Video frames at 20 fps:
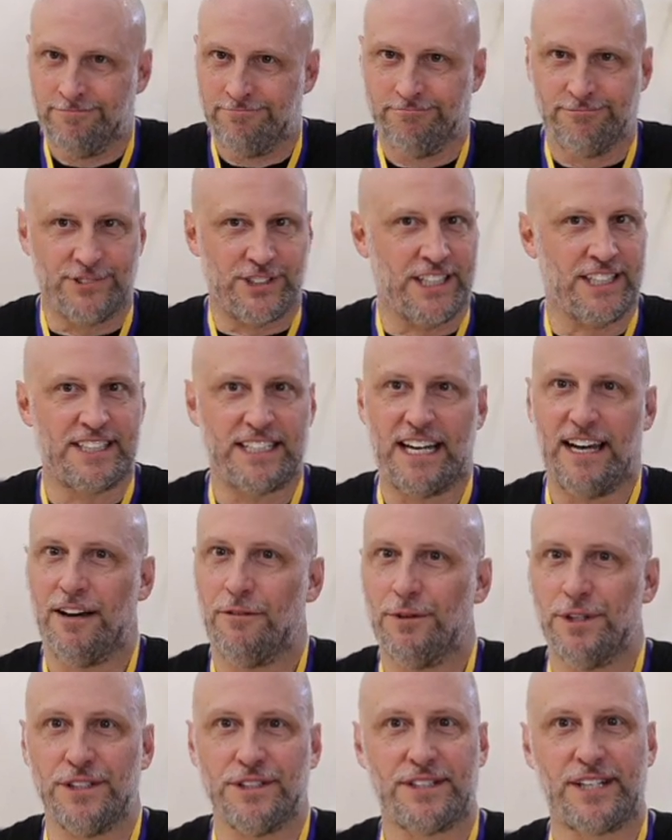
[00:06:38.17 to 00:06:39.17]
Since I
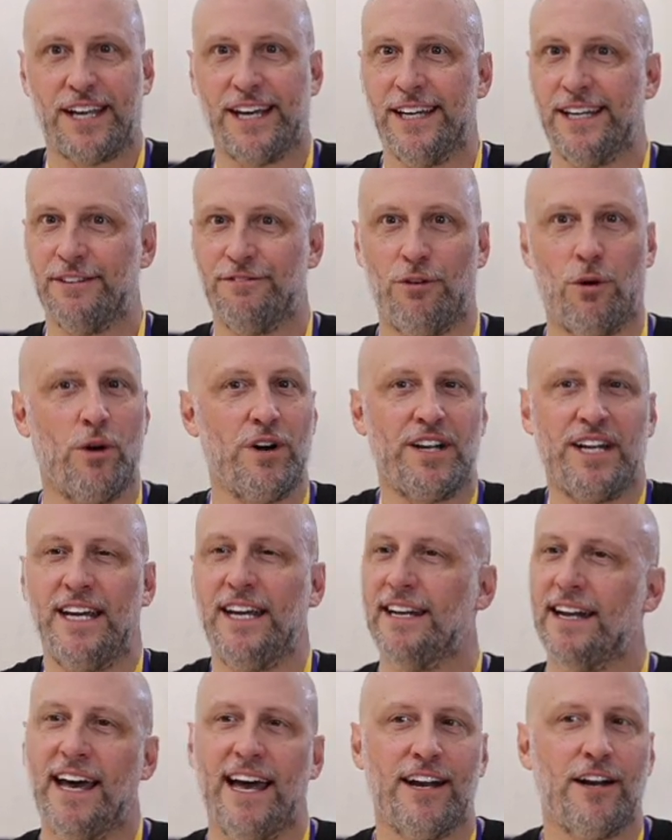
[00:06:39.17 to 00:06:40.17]
was
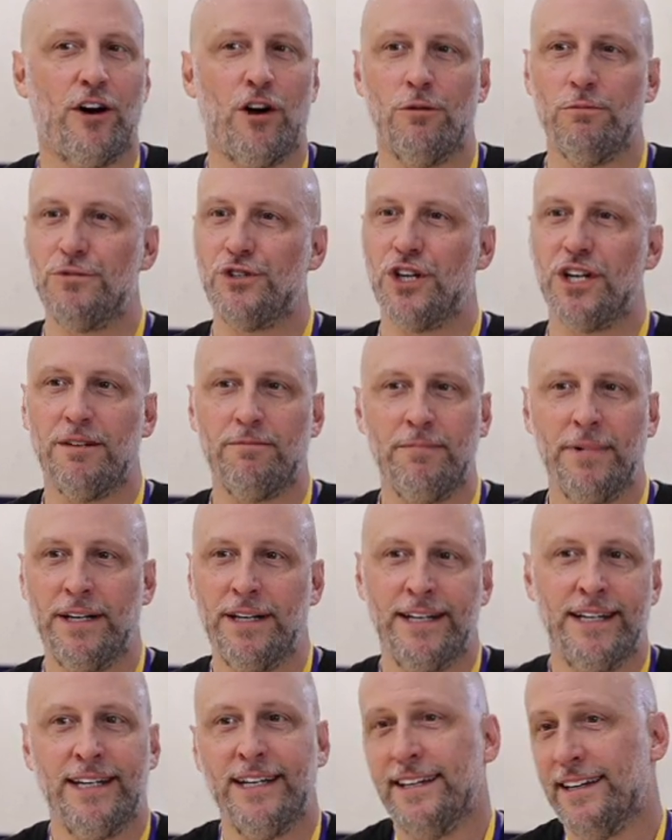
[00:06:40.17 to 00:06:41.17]
14, I had a home gym,
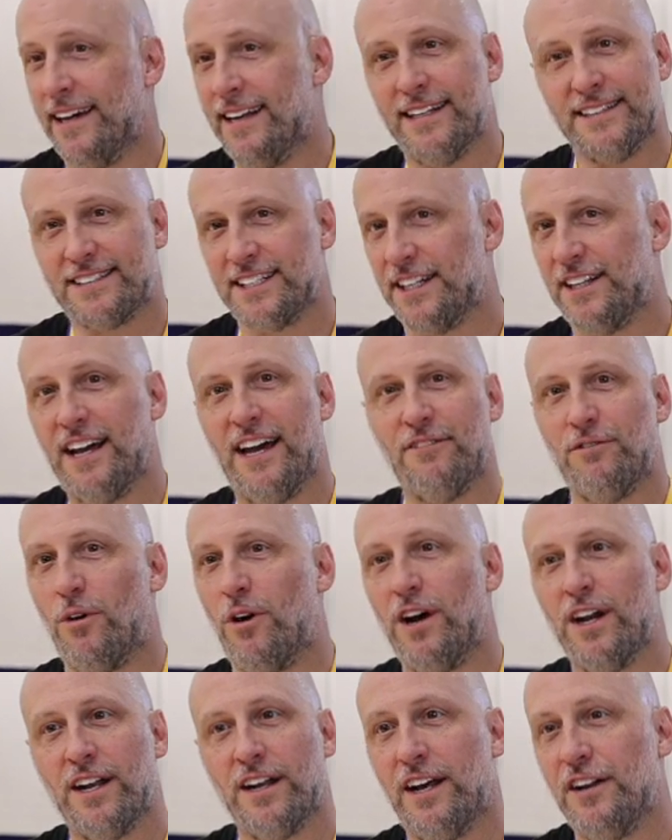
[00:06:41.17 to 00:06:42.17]
and I still have
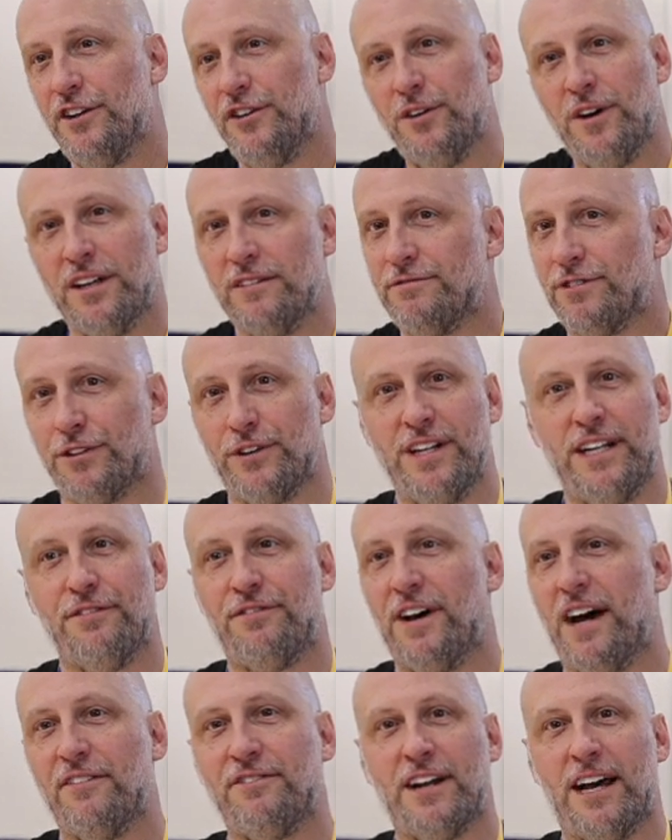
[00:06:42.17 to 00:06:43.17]
one, and I do it 3 to
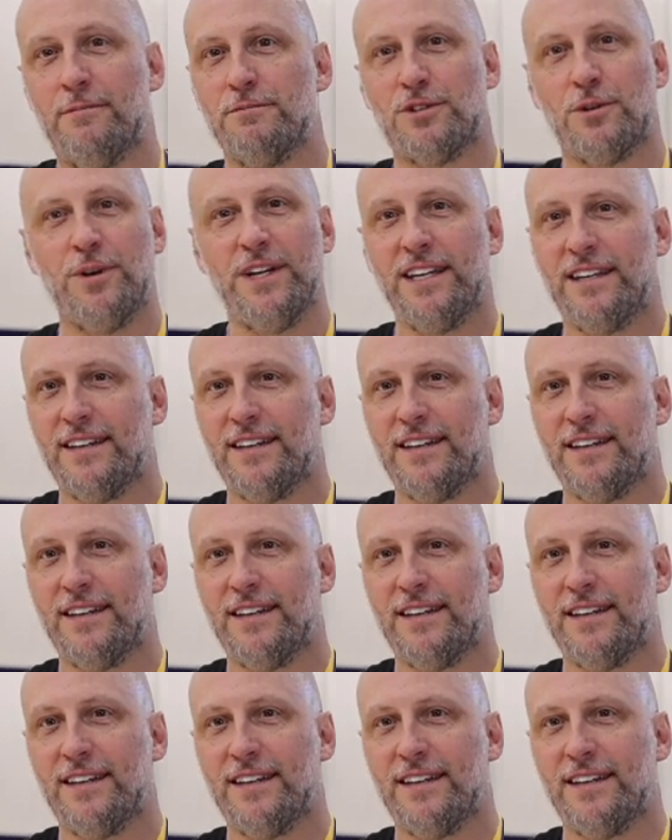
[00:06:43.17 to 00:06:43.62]
5 times a week.